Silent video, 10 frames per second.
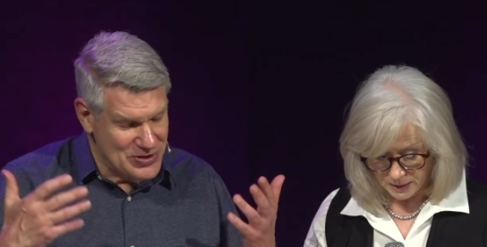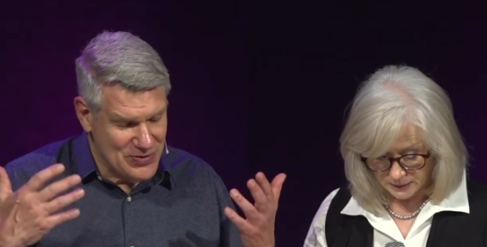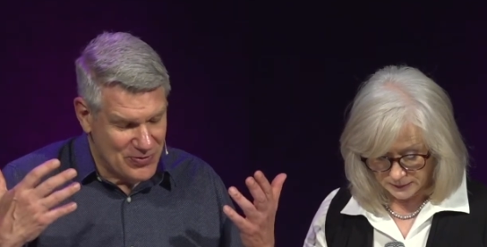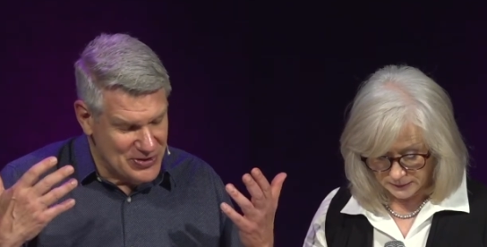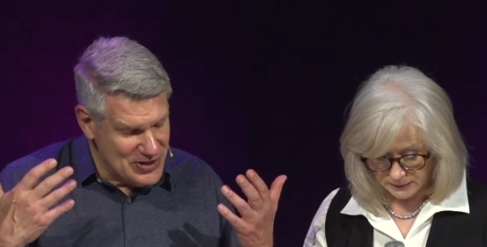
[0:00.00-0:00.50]

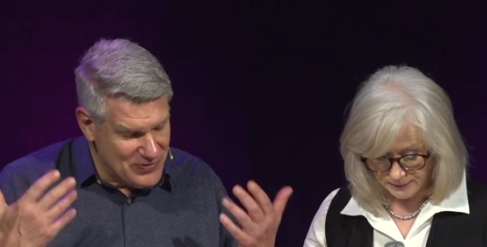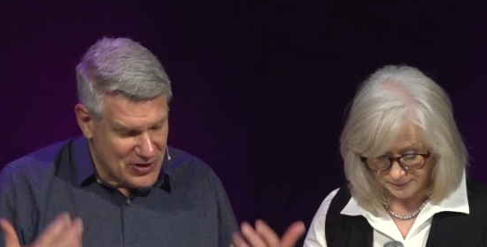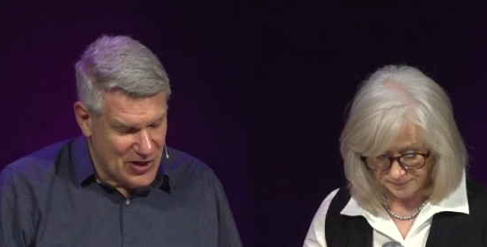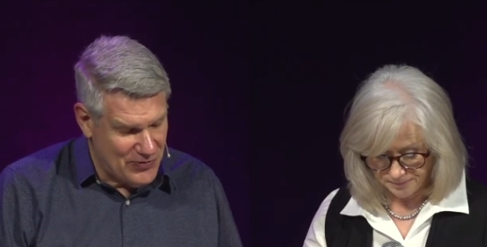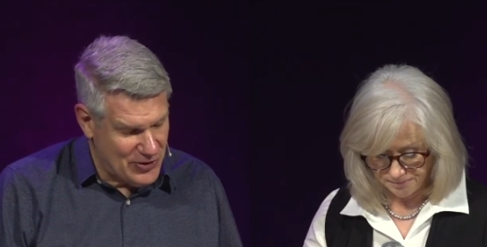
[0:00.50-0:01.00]
Speaker 1: you've received
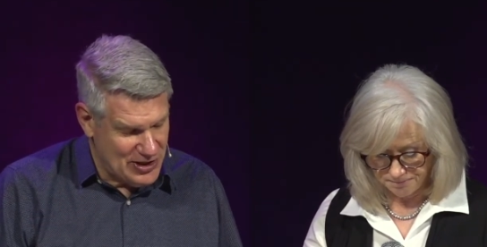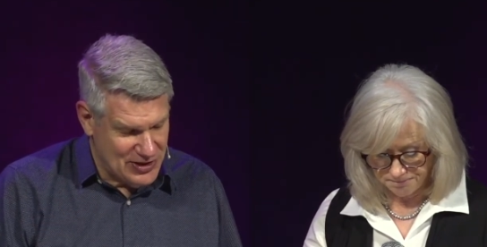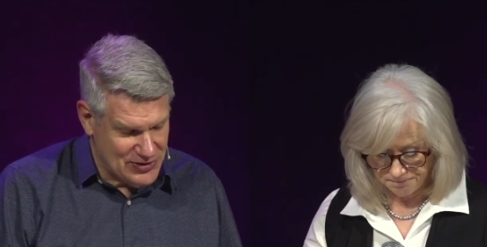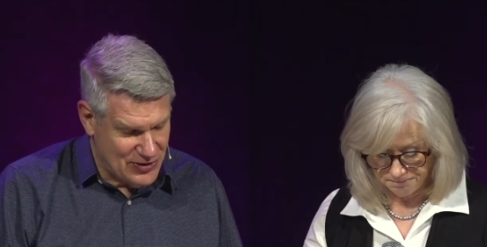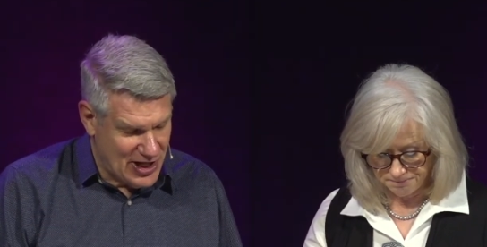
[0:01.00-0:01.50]
comfort in
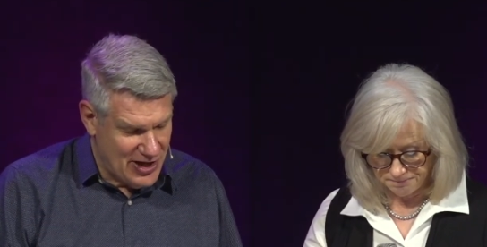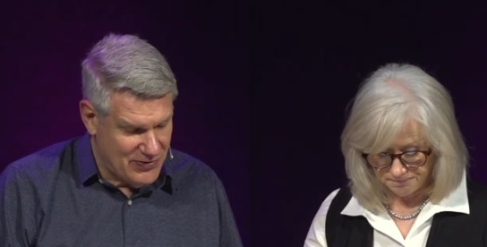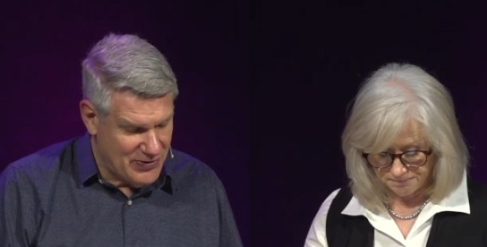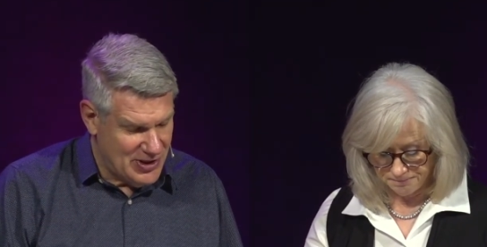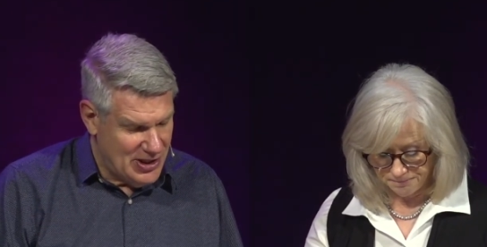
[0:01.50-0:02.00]
His love.